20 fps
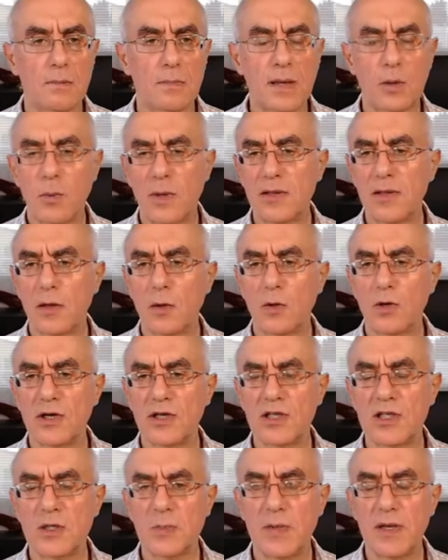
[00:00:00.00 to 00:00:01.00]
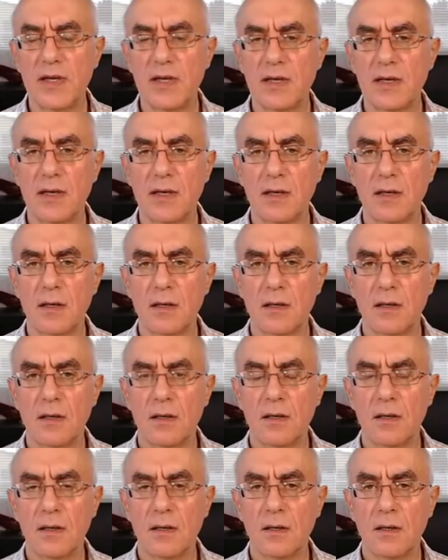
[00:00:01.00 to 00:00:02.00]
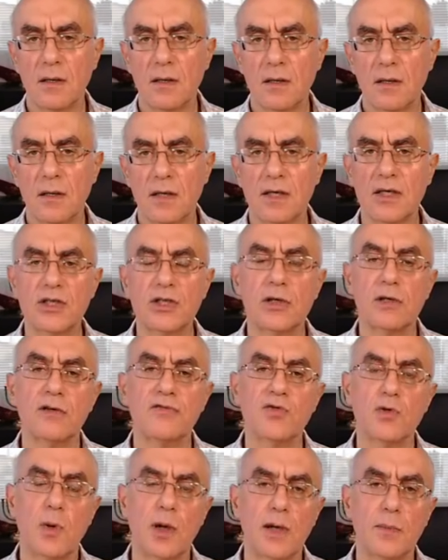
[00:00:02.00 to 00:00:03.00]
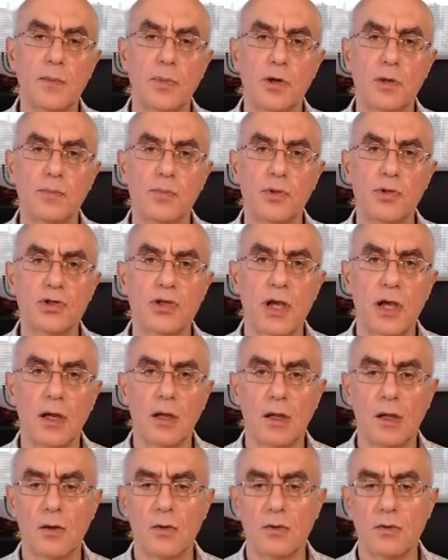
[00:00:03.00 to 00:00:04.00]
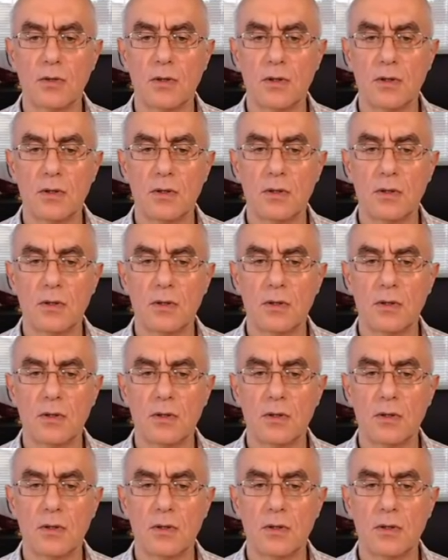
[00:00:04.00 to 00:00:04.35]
But when the Lord is speaking, he serves one purpose alone: